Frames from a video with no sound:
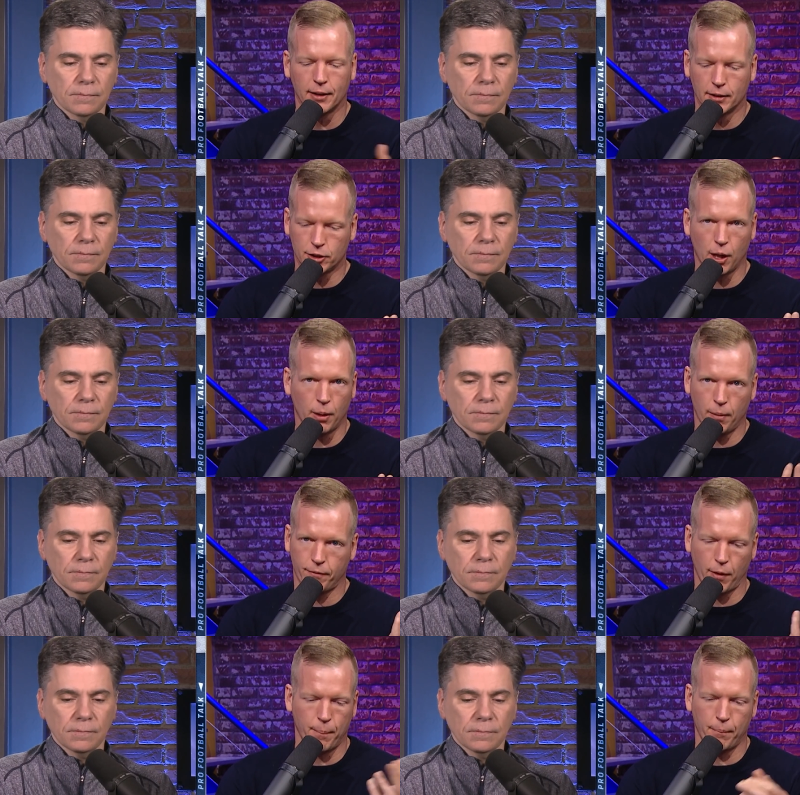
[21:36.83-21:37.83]
Speaker 1: So
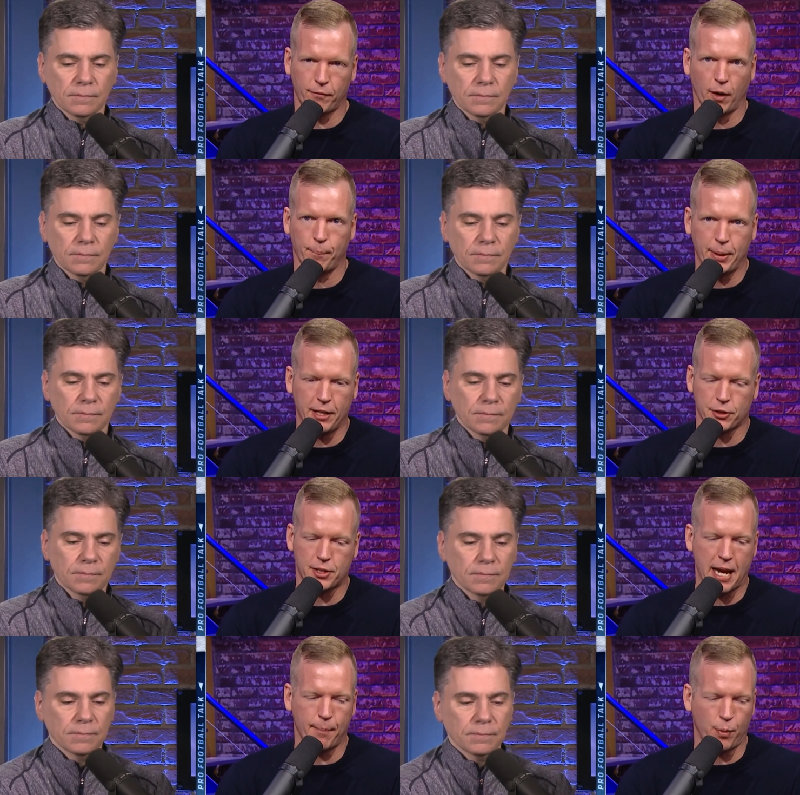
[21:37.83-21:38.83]
from from Peter's
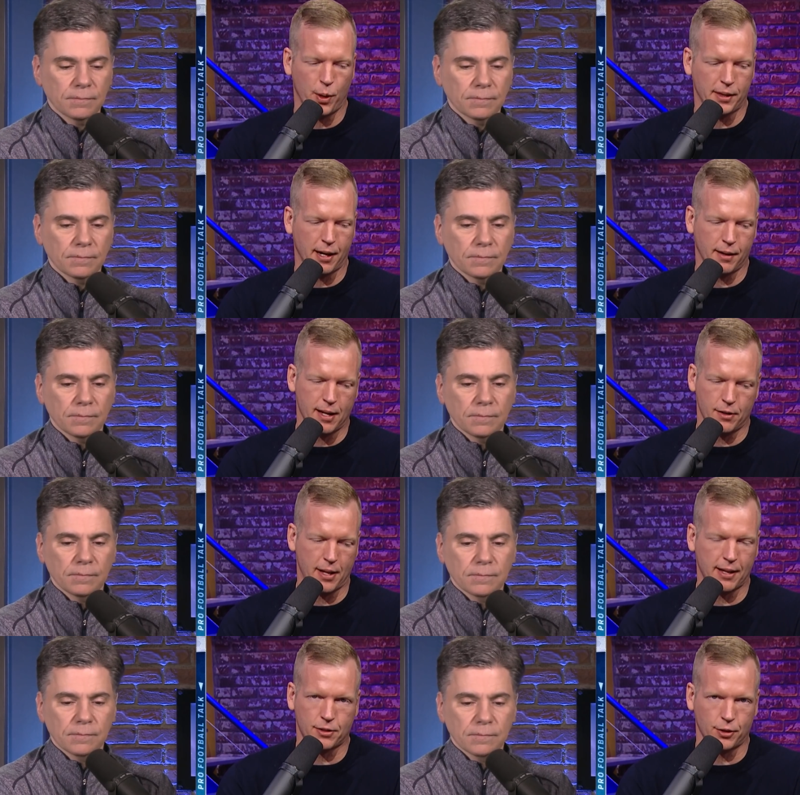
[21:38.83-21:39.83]
standpoint there, there
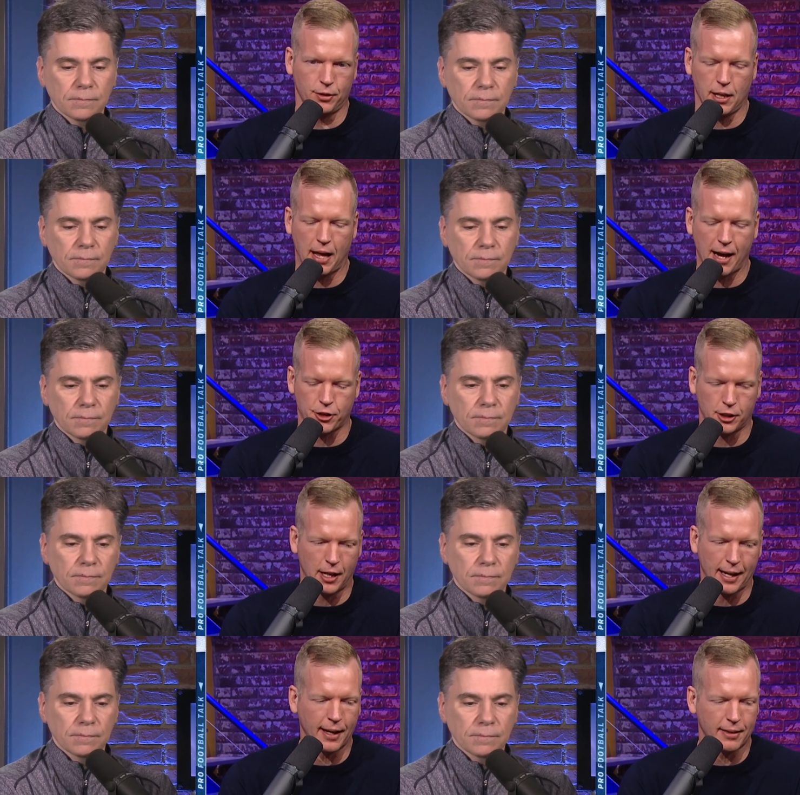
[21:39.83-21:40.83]
that's certainly logical.
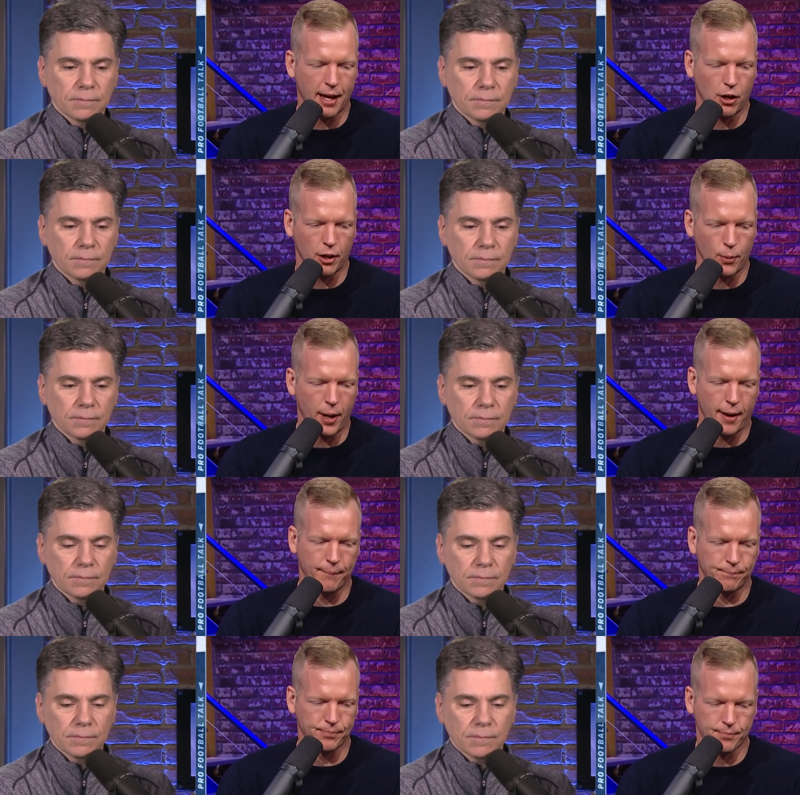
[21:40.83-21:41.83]
I get that all the way.
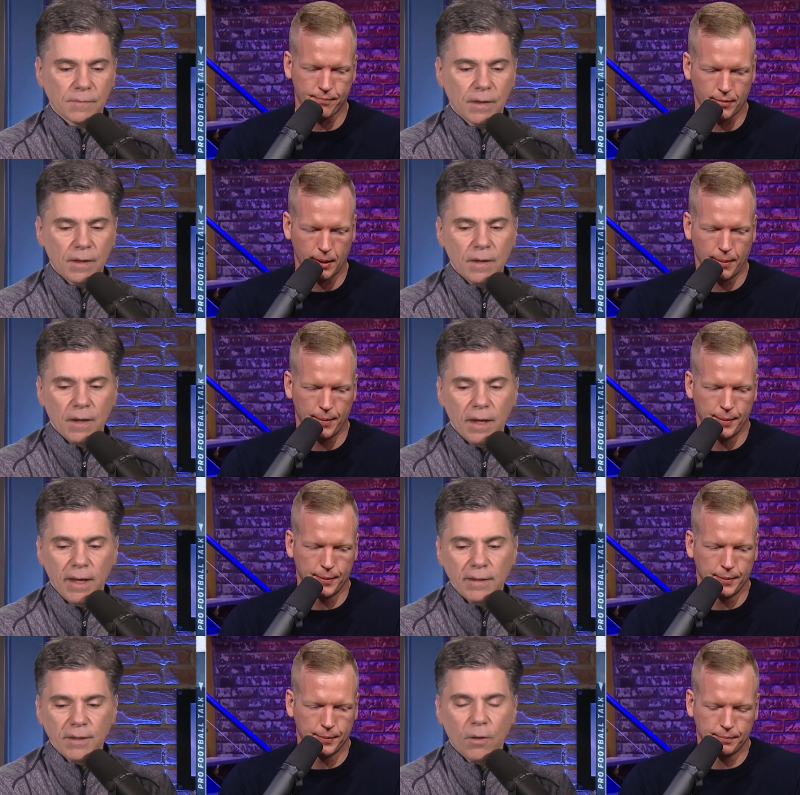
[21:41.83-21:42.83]

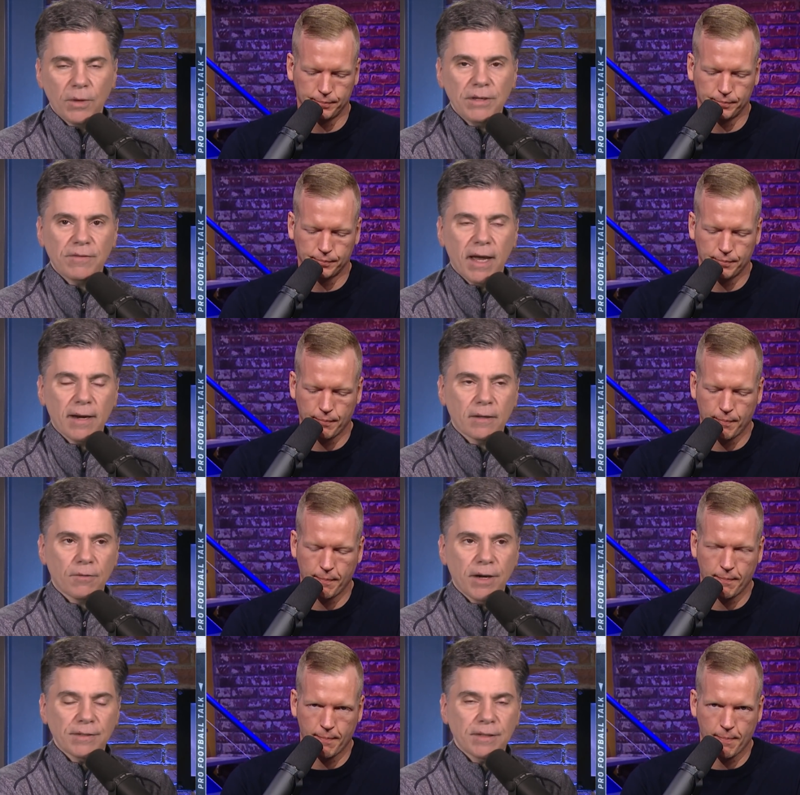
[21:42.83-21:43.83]
Speaker 2: And you know, when you've got a
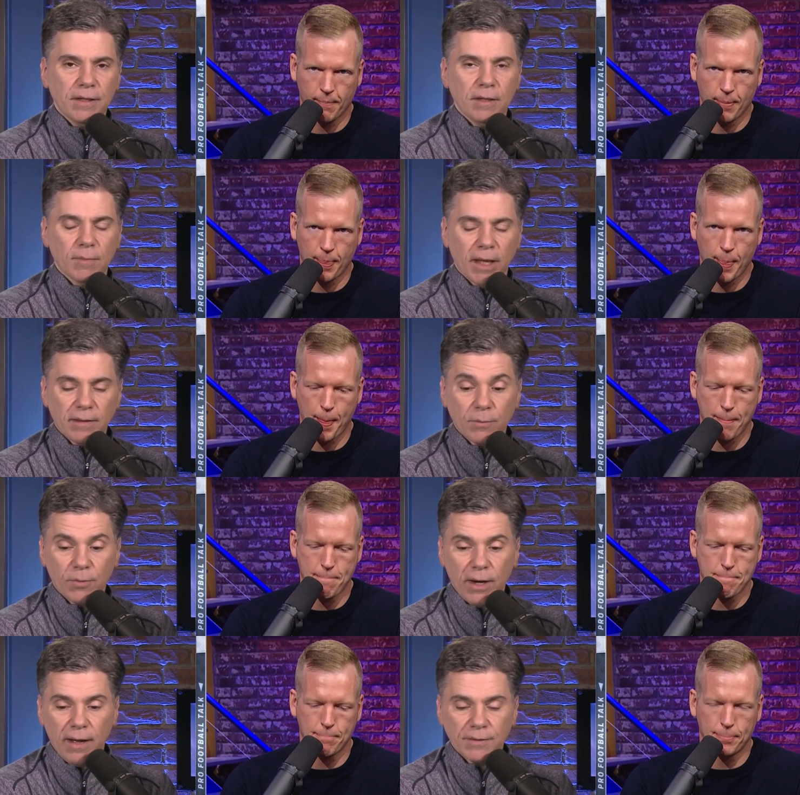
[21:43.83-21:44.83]
great team like the
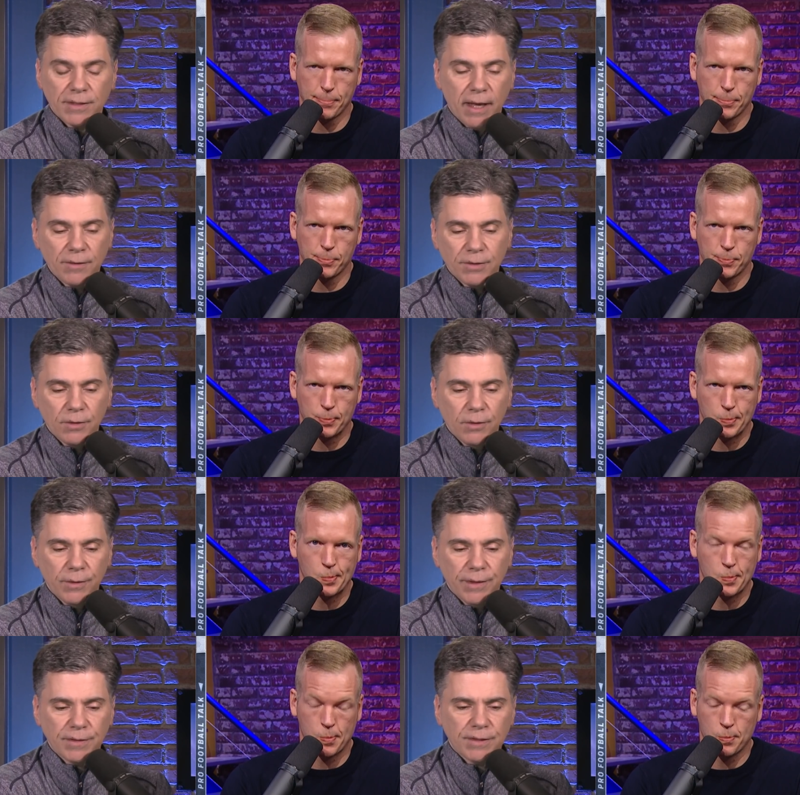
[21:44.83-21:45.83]
Browns now
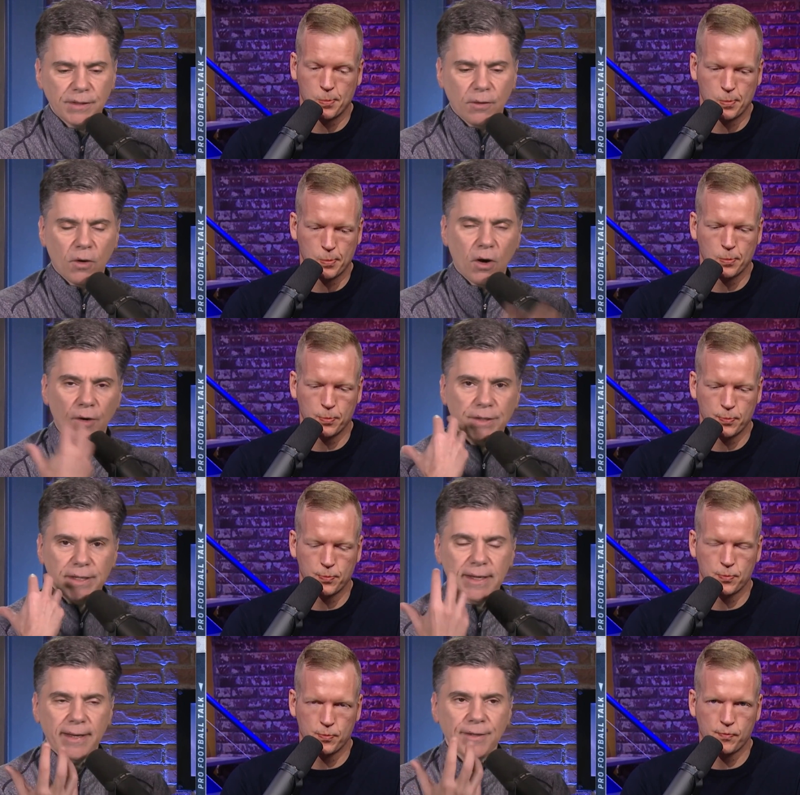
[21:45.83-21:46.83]
do and it's still hard to
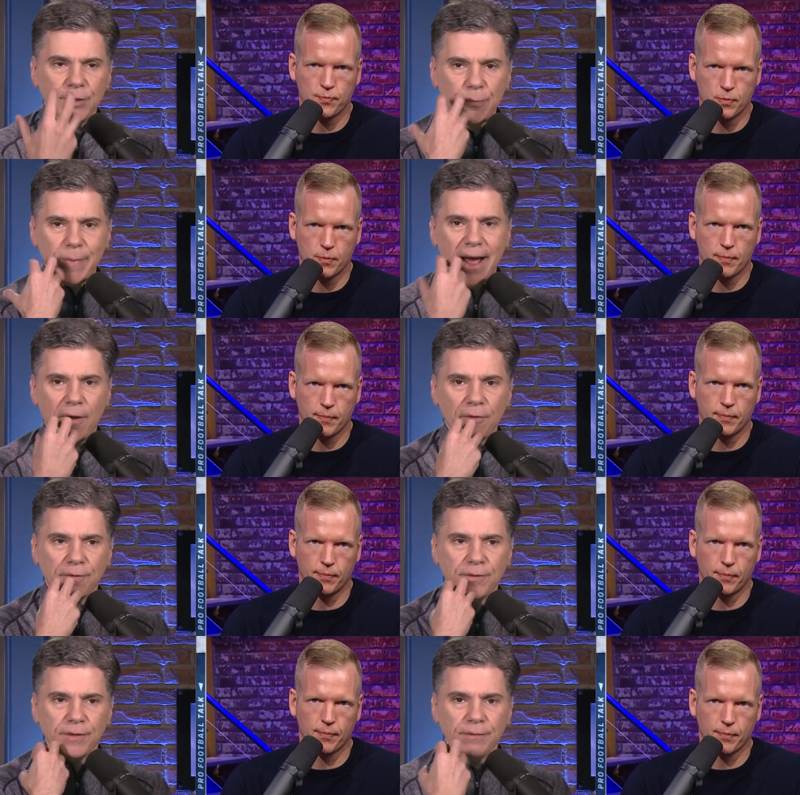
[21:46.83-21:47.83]
get your
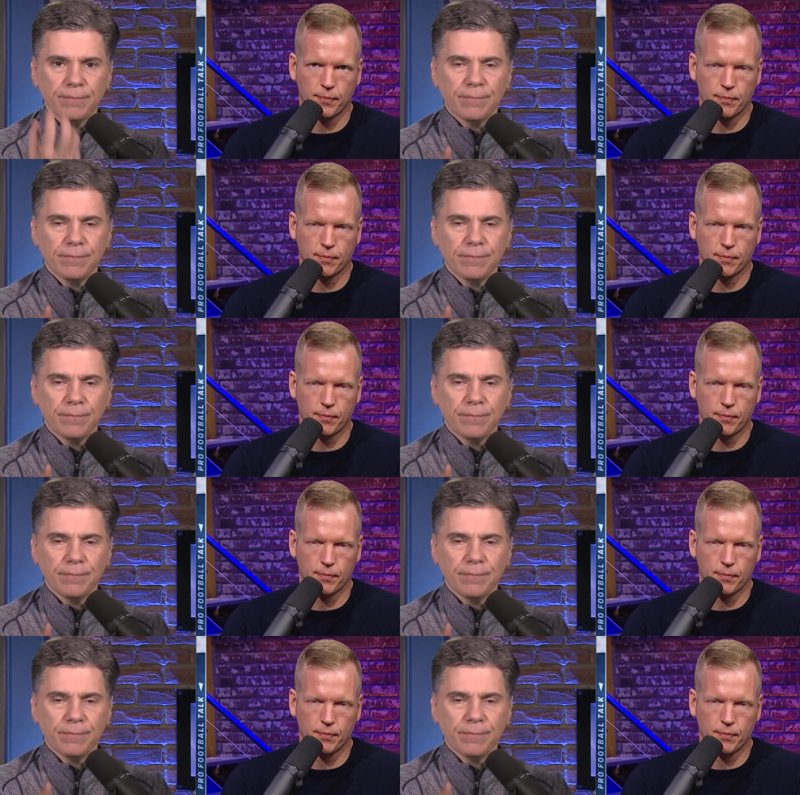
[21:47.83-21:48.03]
mouth to